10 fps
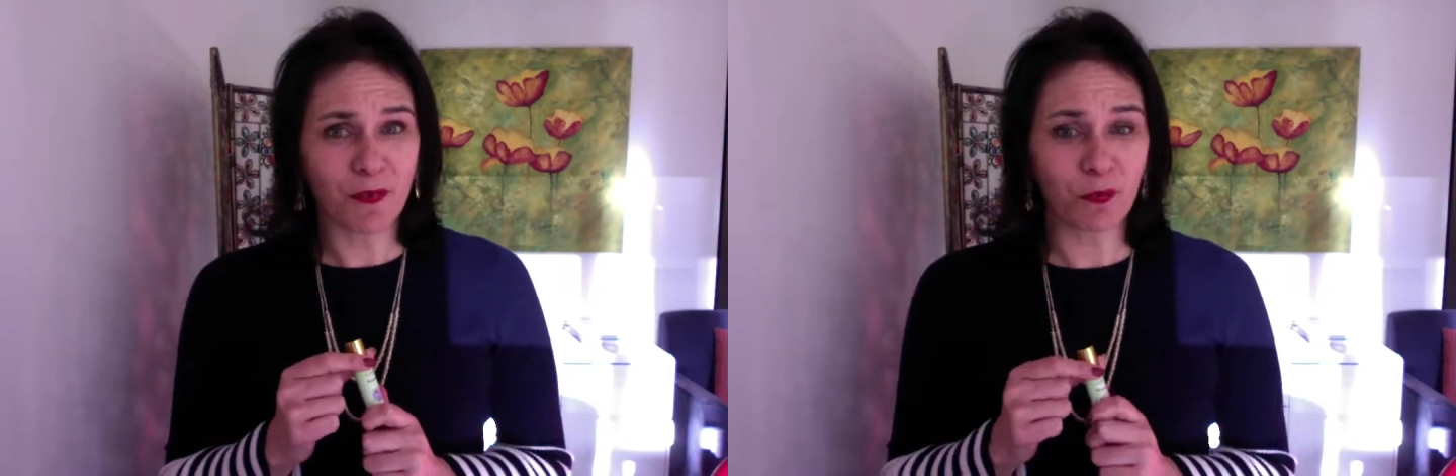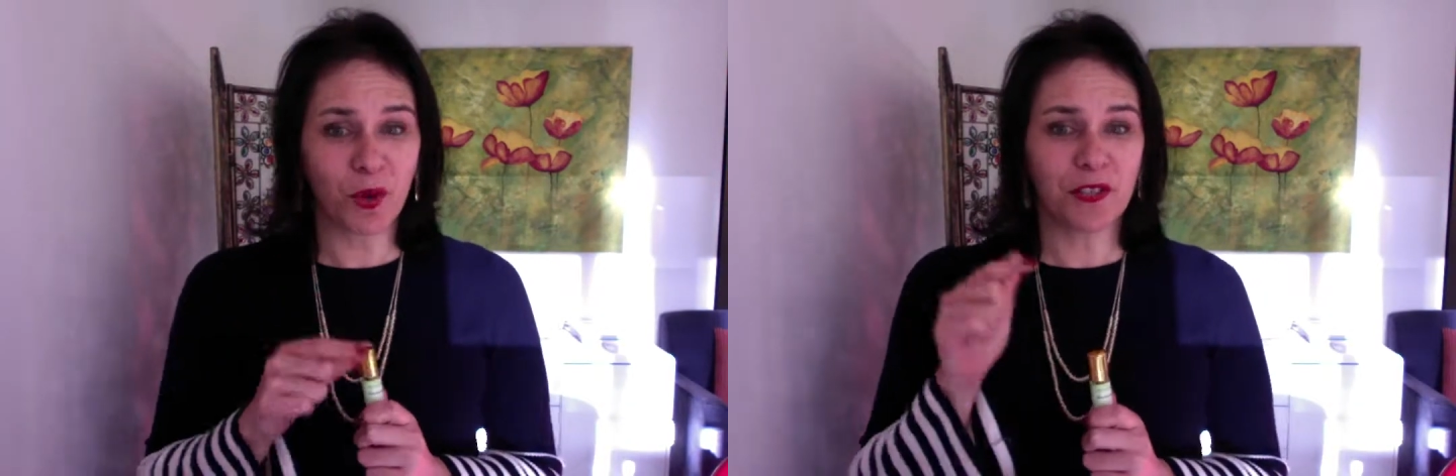
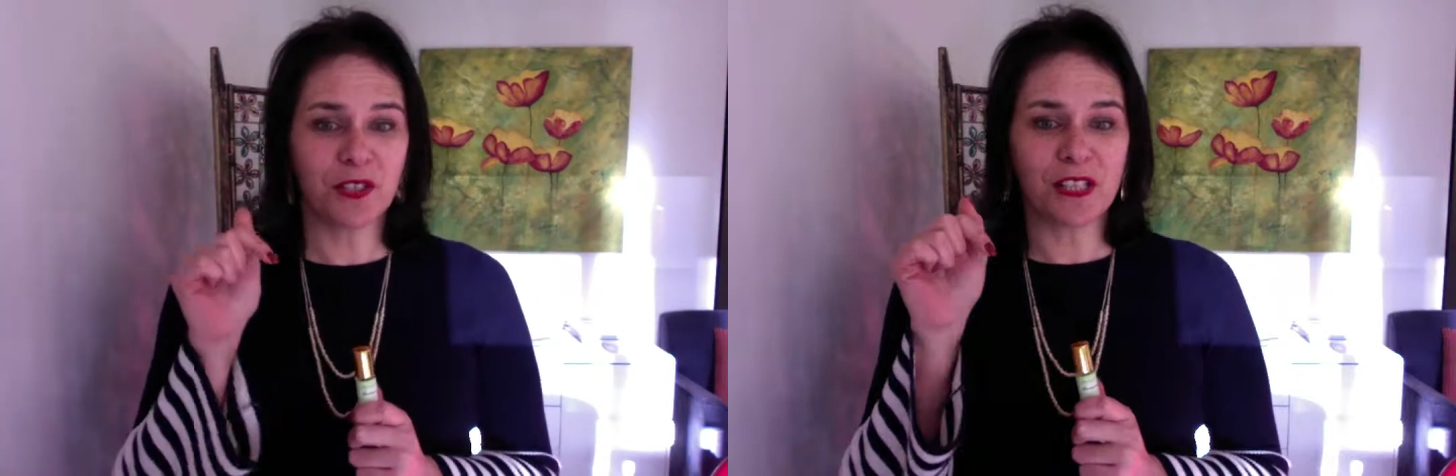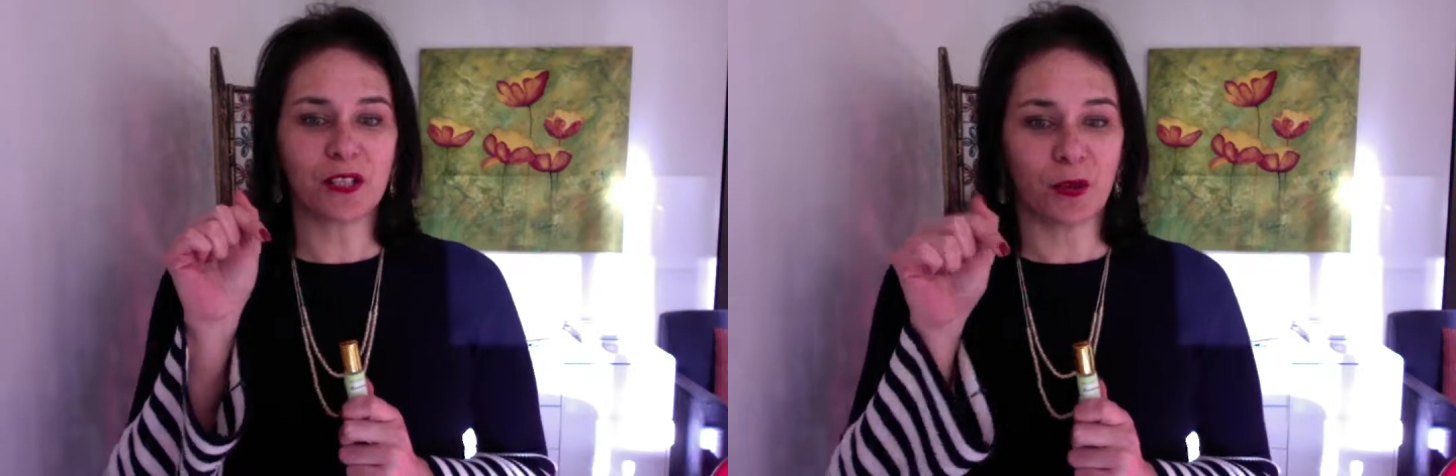what you
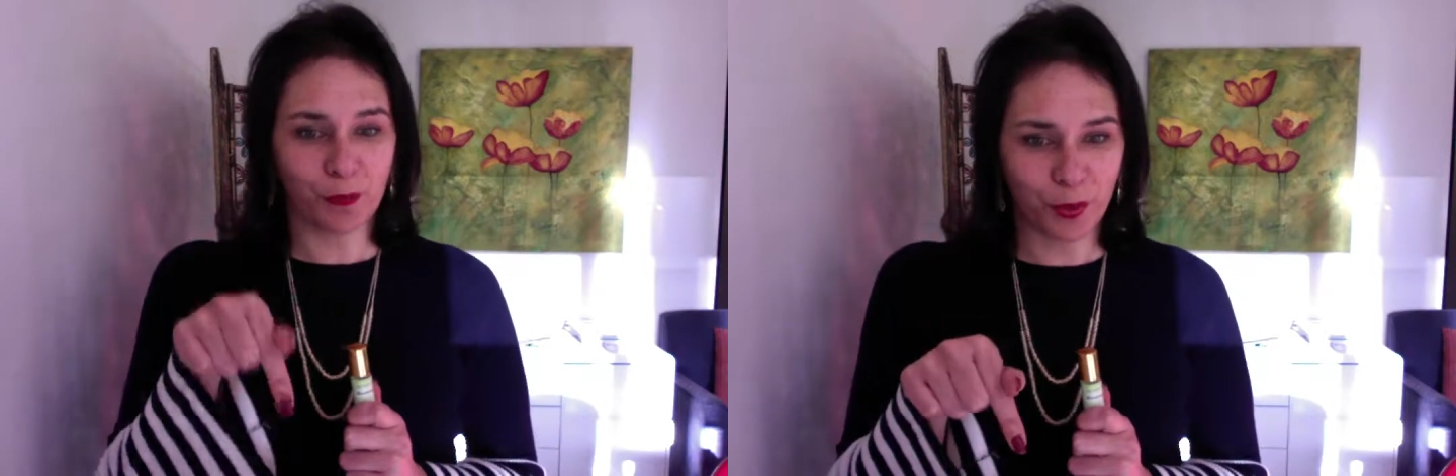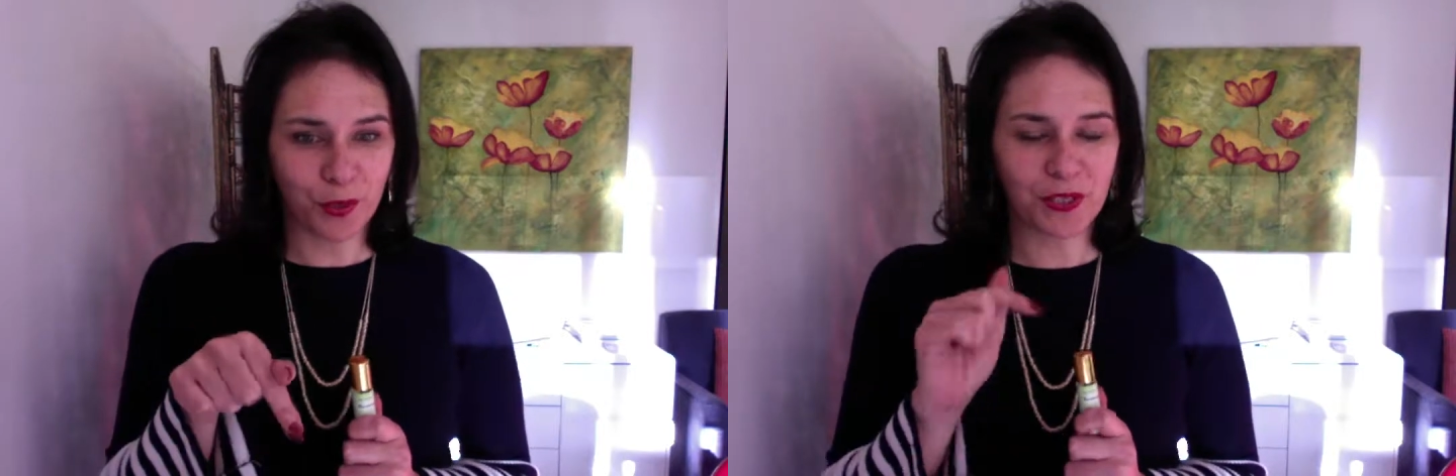need to do,
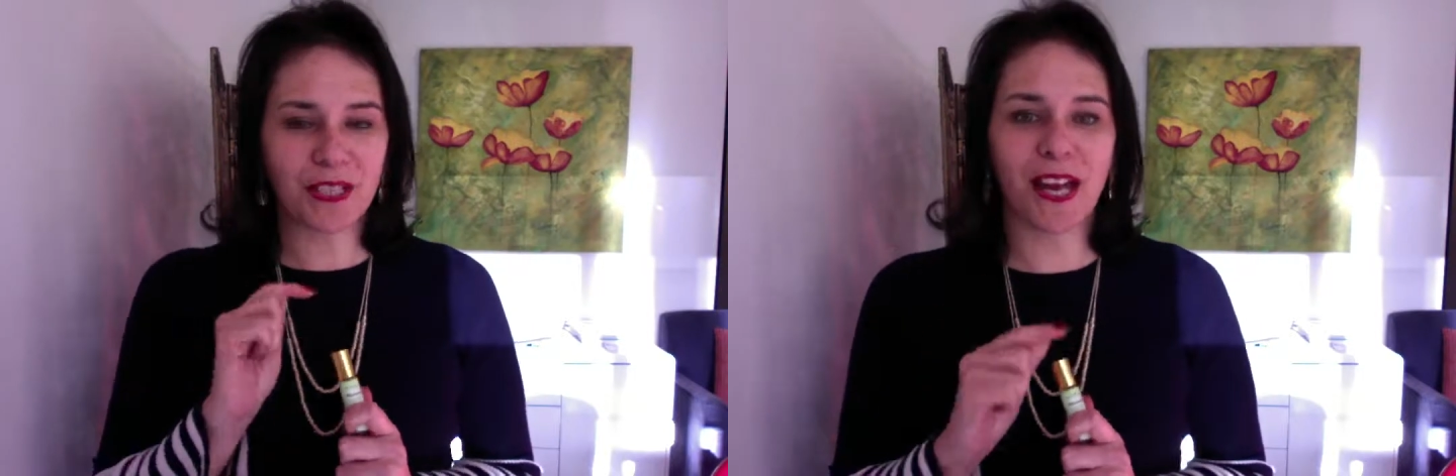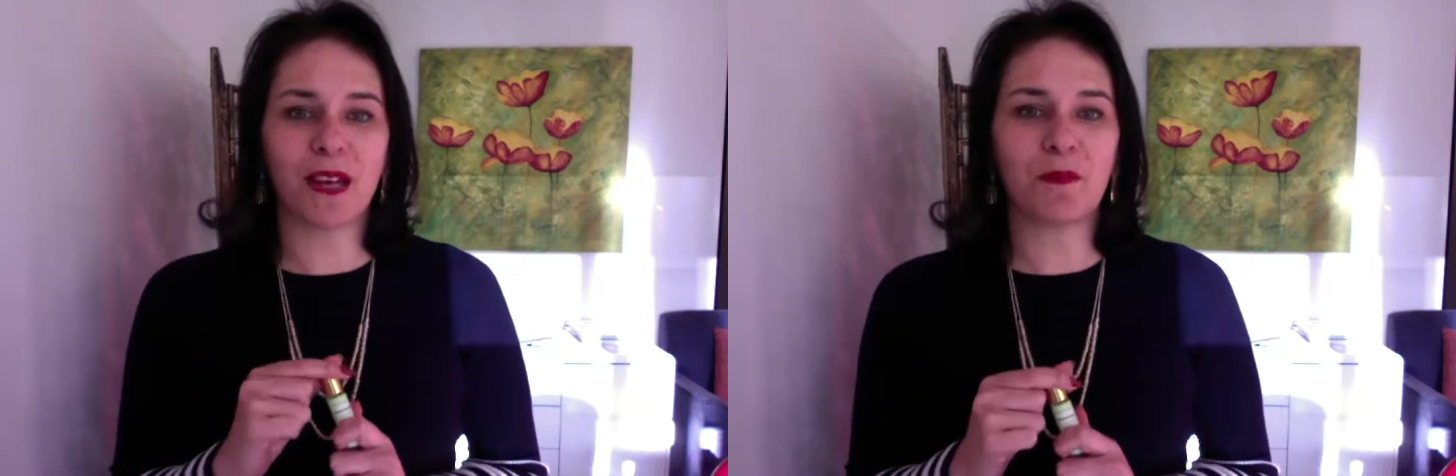put your
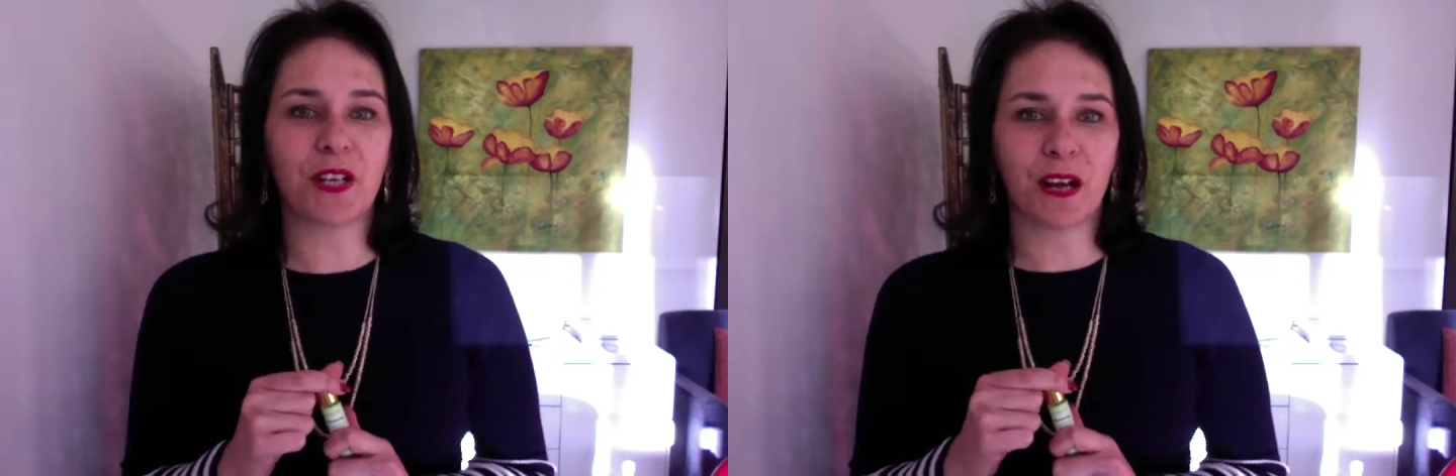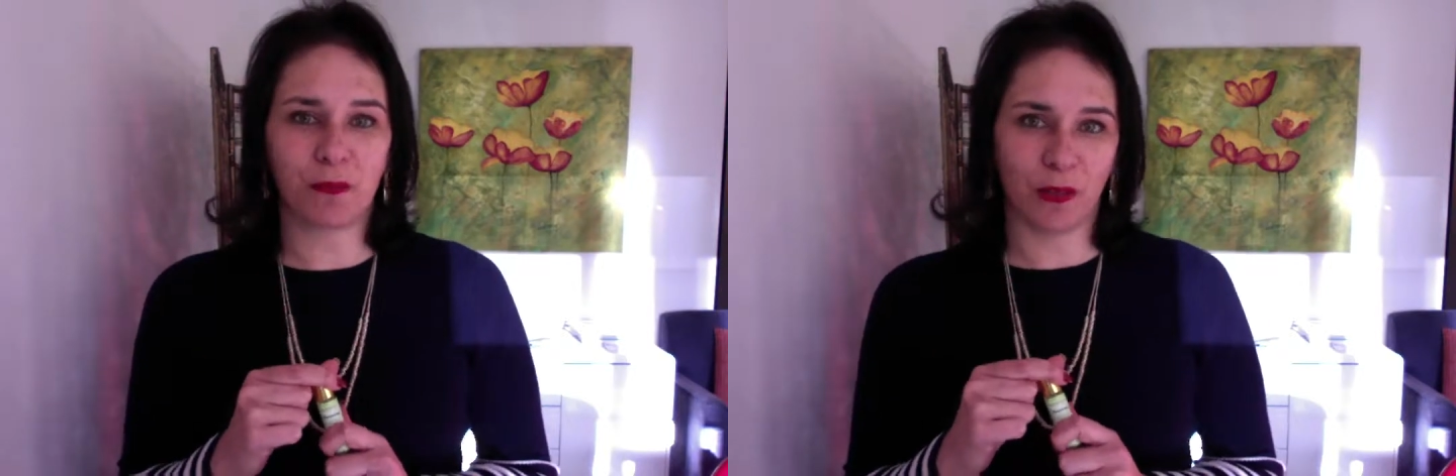name
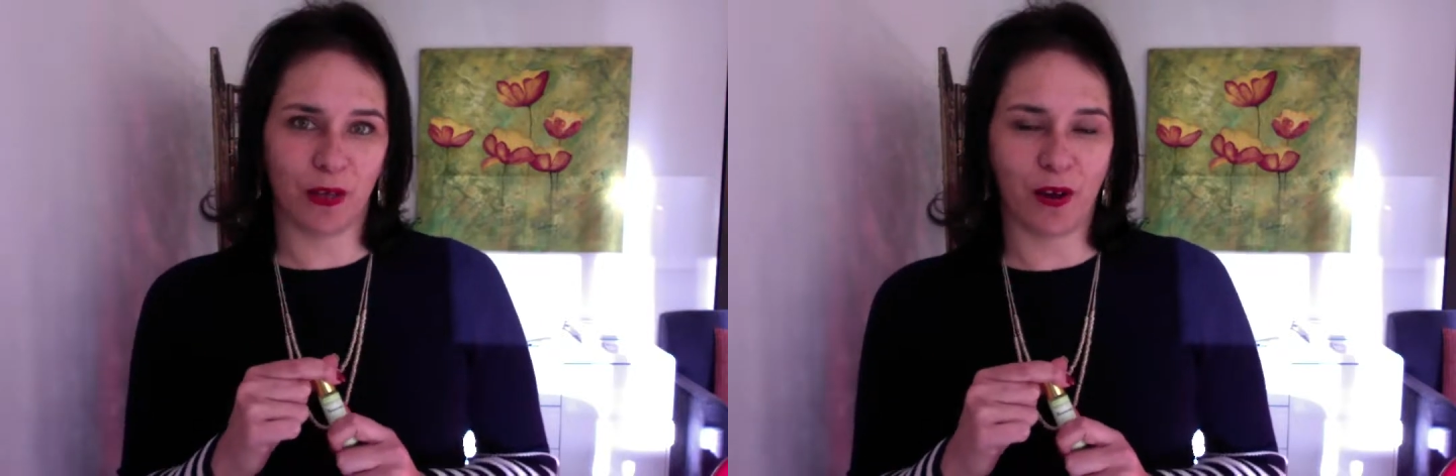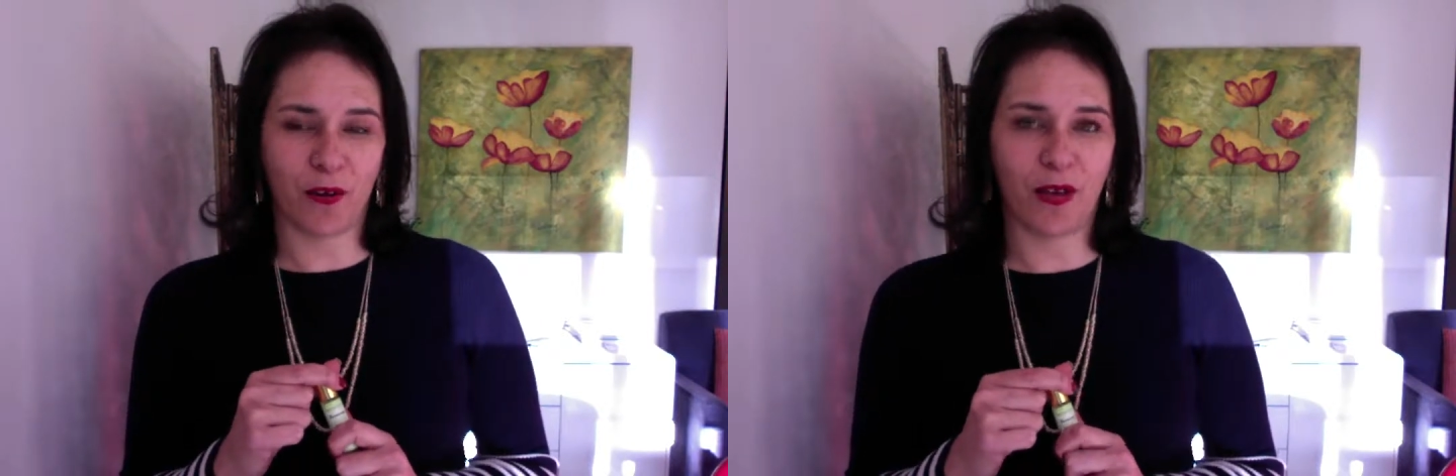down
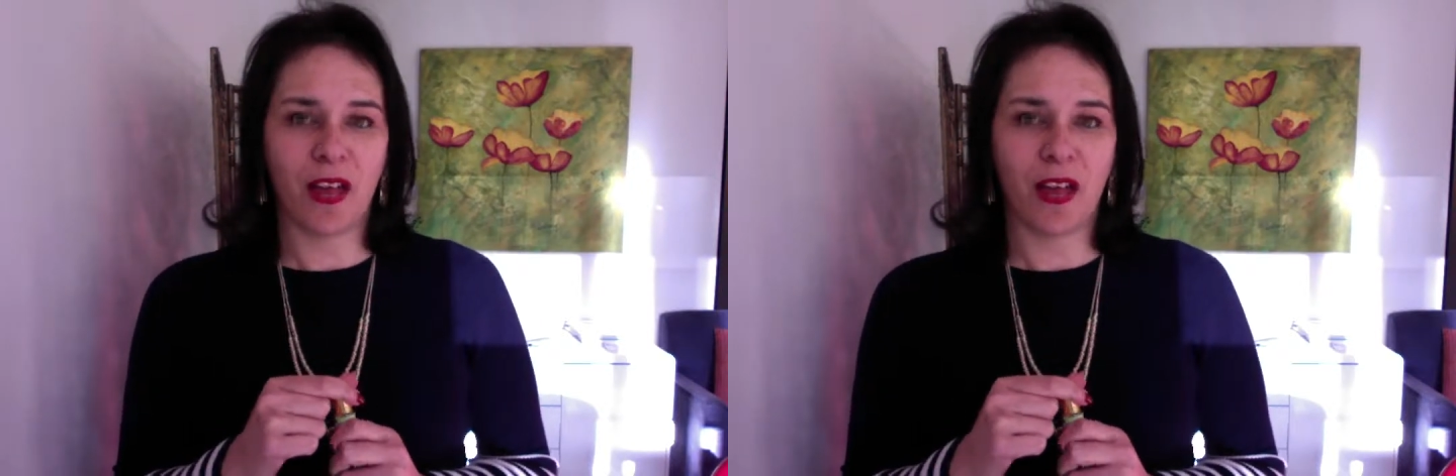below.